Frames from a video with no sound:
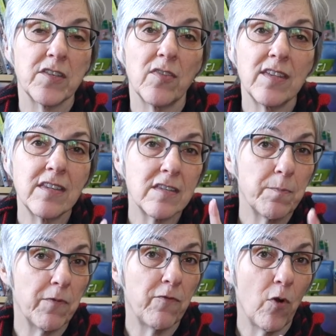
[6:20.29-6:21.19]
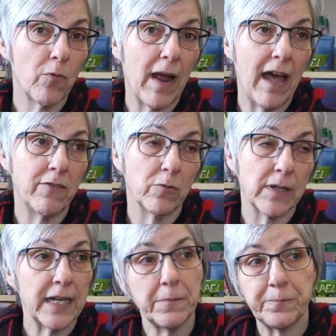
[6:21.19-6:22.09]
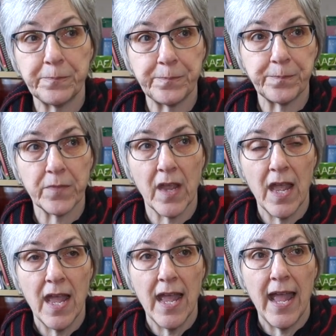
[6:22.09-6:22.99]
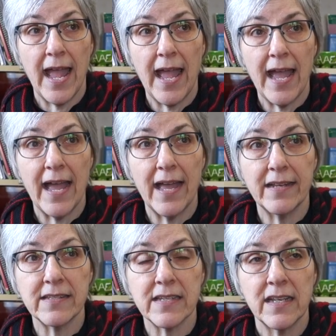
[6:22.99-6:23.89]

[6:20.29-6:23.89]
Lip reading: So this is before Ravelry. And